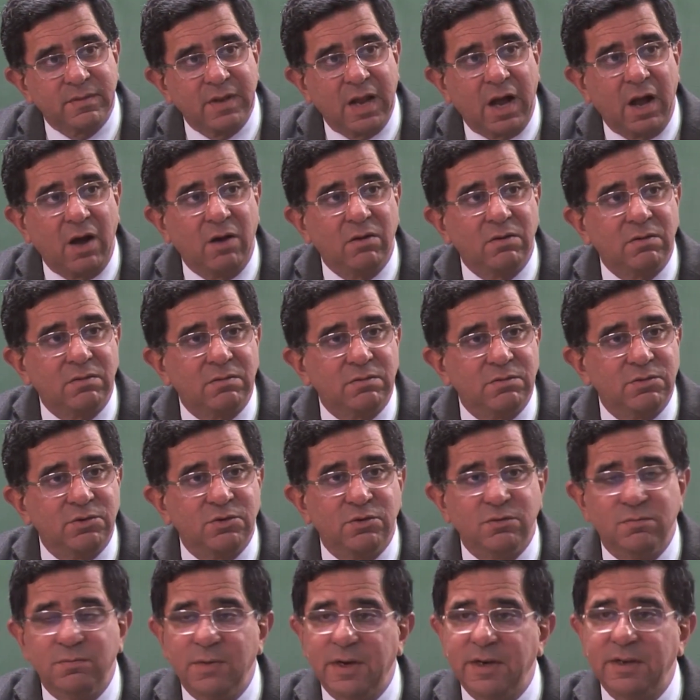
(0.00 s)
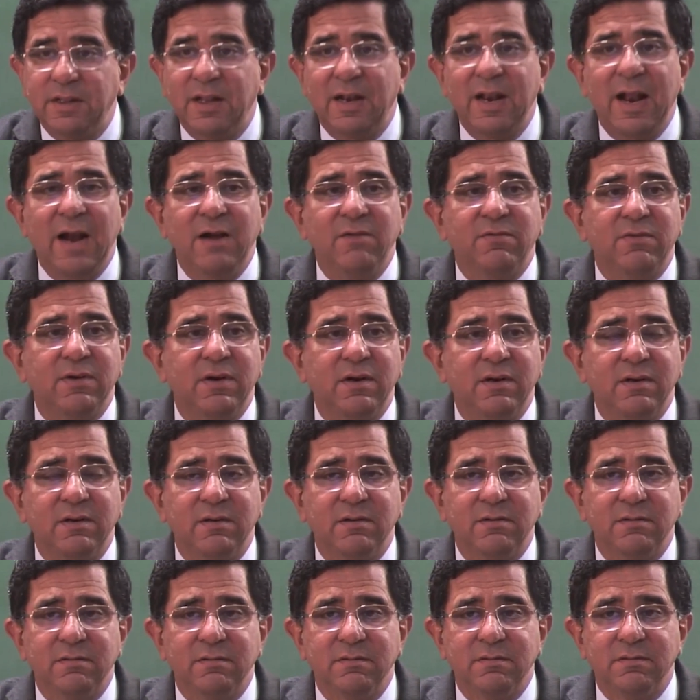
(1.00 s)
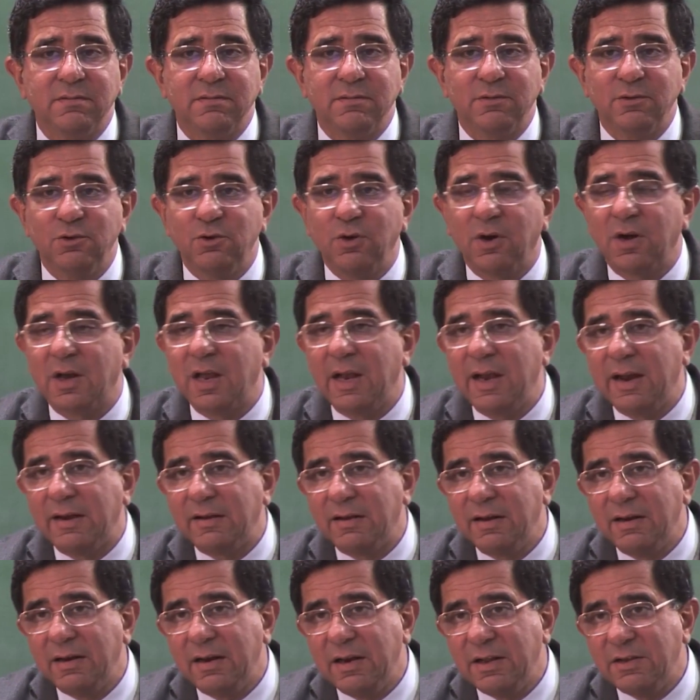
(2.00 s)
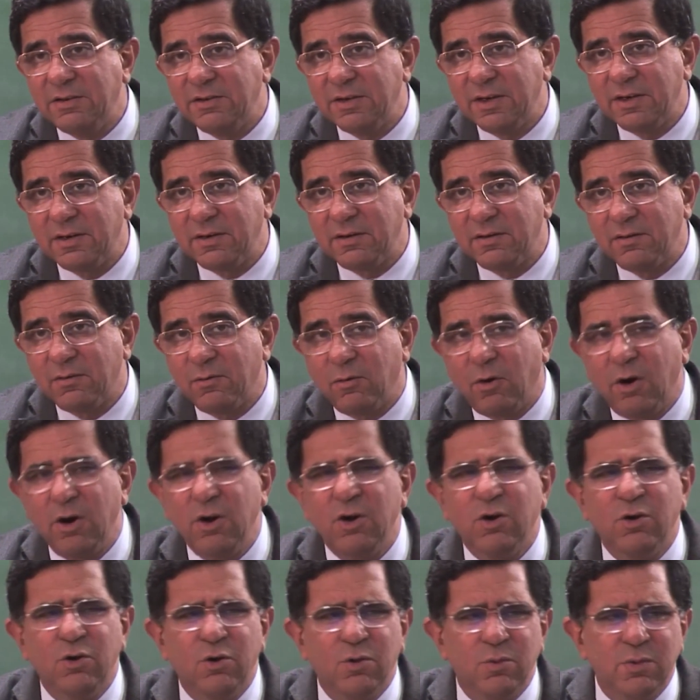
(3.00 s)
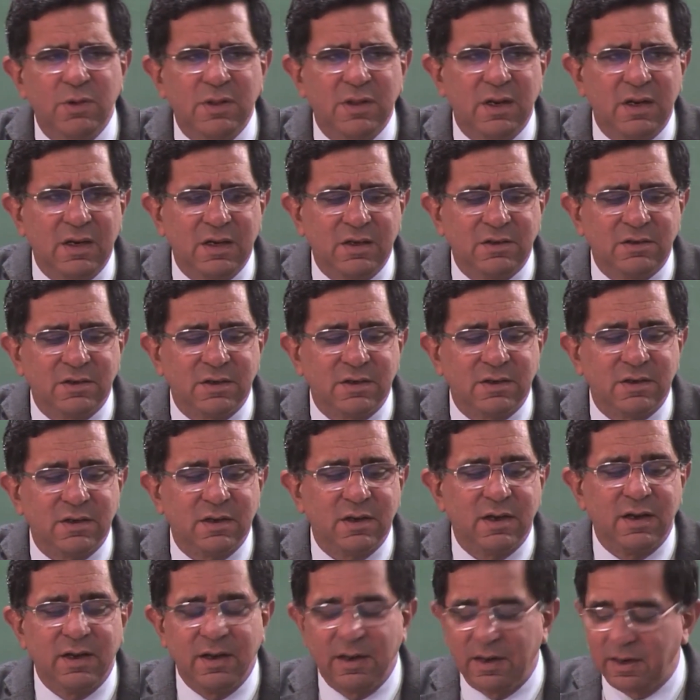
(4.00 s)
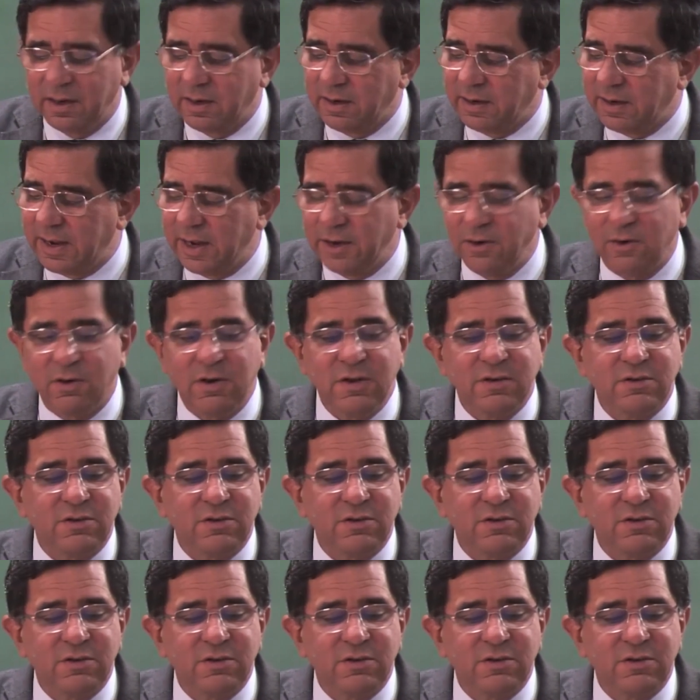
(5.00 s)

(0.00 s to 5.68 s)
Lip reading: Now you've made the landfill, you are collecting leachate. What do you do with the leachate? Can you